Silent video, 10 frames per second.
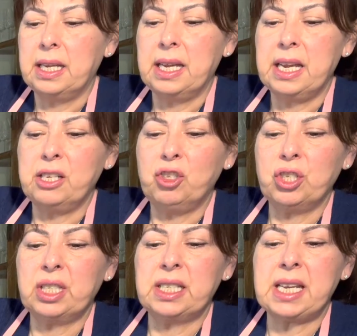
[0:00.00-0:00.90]
and
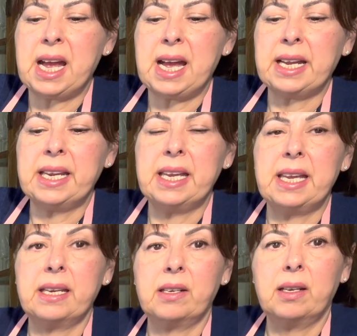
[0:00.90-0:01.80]
just tacking
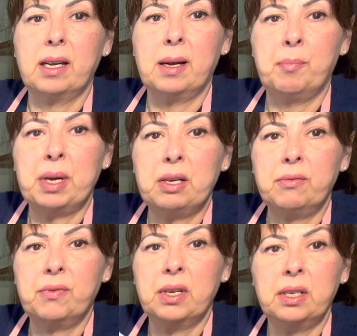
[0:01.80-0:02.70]
it
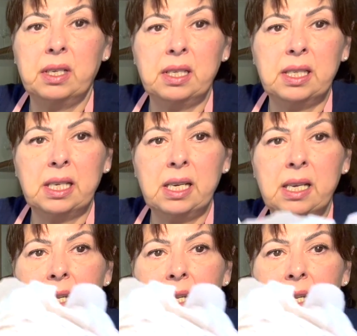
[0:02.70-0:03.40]
above. You see?